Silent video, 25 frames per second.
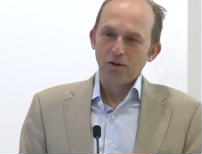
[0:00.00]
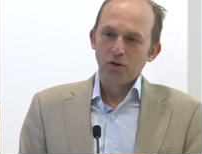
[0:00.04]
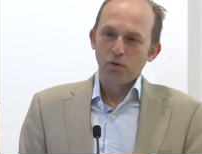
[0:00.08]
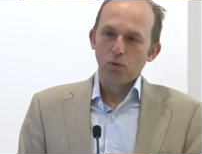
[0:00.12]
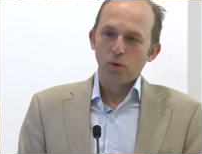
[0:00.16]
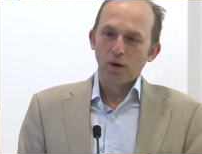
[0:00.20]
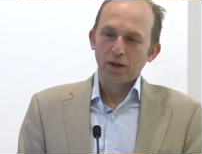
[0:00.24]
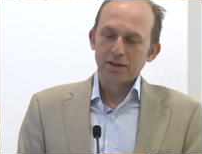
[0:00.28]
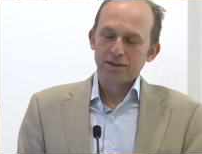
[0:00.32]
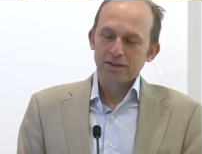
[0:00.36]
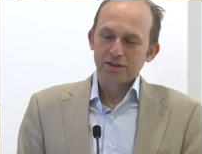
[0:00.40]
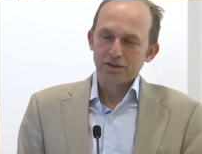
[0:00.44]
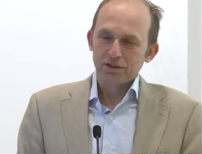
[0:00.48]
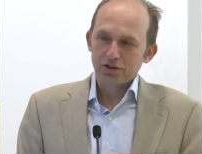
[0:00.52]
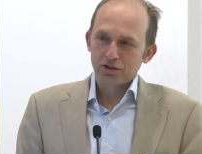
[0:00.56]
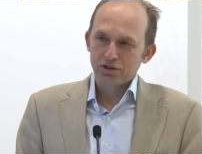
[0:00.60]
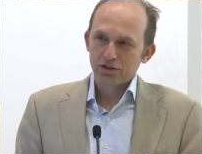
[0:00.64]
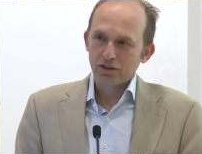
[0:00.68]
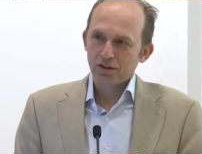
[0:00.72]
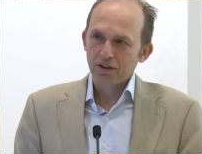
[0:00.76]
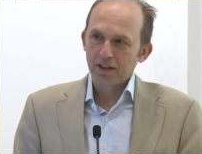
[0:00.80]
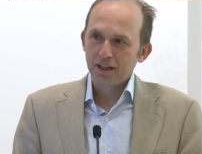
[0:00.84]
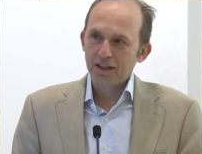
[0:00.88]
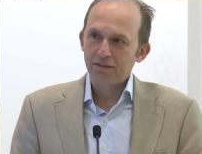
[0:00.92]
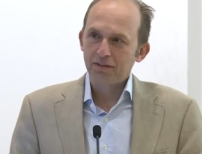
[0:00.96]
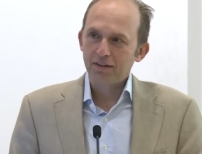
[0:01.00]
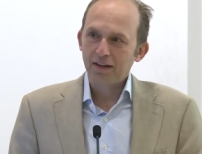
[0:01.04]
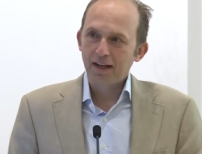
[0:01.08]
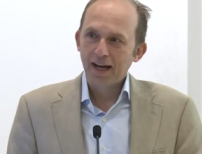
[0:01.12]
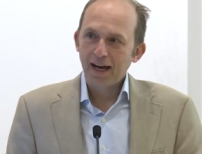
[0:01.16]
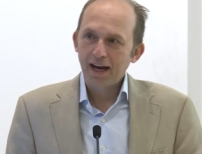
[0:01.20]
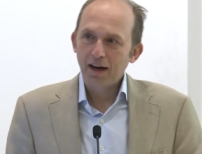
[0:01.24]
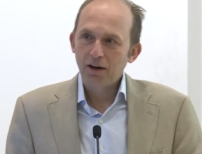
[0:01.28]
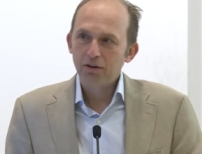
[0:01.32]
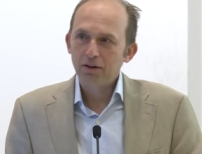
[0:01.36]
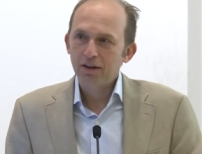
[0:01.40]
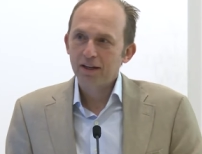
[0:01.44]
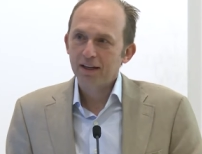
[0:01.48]
wasn't sure even
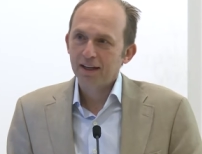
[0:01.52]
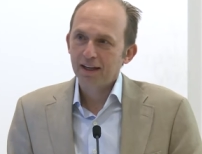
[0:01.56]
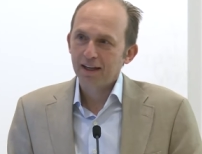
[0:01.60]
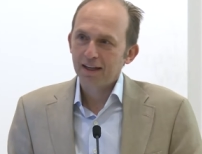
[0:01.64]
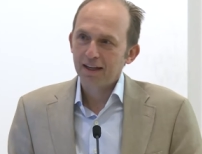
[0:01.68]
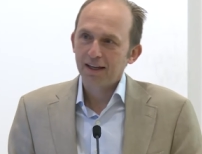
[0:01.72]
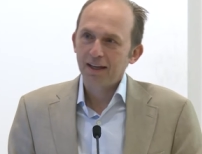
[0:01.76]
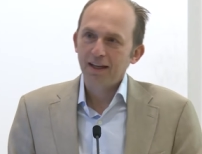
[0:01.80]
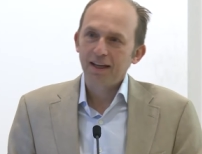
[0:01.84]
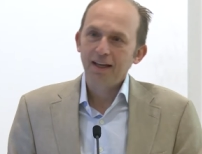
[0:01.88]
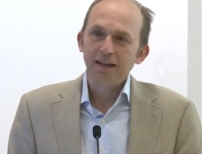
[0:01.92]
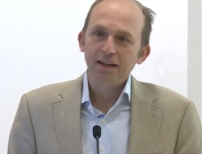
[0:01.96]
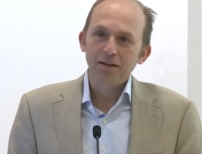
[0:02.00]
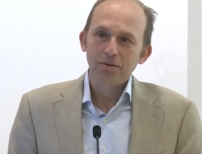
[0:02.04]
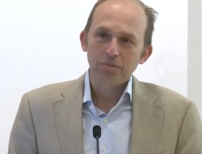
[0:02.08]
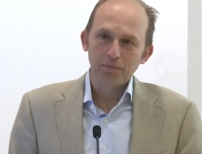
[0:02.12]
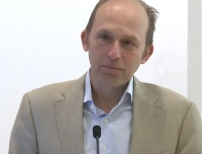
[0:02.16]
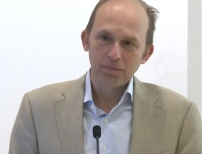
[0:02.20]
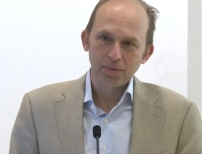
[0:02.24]
how to get in,